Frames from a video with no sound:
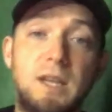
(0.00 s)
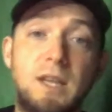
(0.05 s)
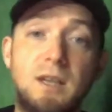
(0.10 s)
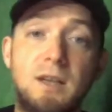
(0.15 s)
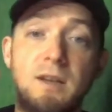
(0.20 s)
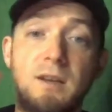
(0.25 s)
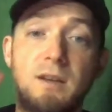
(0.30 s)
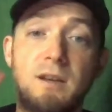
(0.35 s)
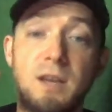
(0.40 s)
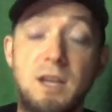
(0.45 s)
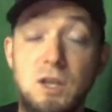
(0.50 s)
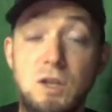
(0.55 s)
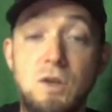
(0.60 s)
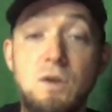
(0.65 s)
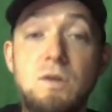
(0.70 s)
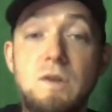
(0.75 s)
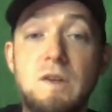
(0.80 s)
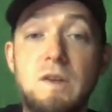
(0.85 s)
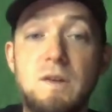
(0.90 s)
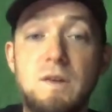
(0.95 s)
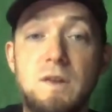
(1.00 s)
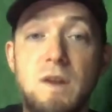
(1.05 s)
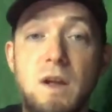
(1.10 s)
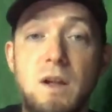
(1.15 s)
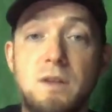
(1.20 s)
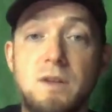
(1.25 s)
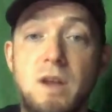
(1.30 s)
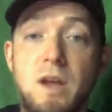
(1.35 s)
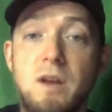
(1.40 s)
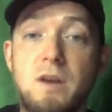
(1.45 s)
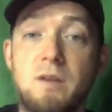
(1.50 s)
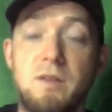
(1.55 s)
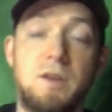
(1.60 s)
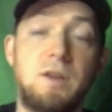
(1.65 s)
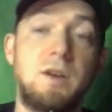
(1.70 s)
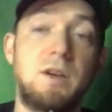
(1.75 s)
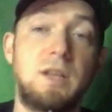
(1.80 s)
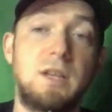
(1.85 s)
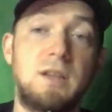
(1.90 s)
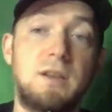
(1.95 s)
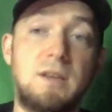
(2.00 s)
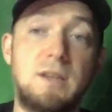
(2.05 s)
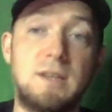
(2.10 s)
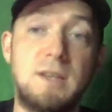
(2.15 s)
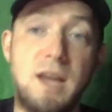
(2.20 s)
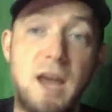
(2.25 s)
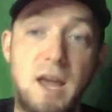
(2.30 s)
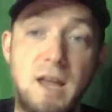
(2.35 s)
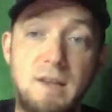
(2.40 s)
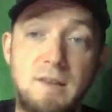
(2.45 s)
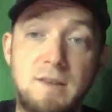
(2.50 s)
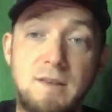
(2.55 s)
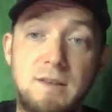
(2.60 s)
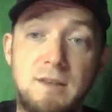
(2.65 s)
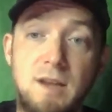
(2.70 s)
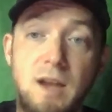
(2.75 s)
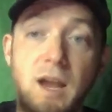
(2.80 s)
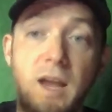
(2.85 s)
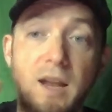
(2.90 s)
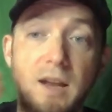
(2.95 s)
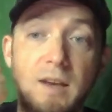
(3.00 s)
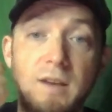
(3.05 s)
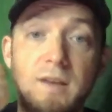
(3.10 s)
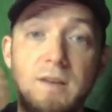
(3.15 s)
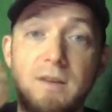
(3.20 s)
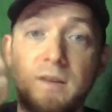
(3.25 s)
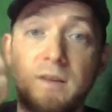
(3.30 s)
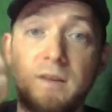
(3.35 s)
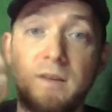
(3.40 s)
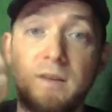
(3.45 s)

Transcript: it, it uses salt under the hood to test and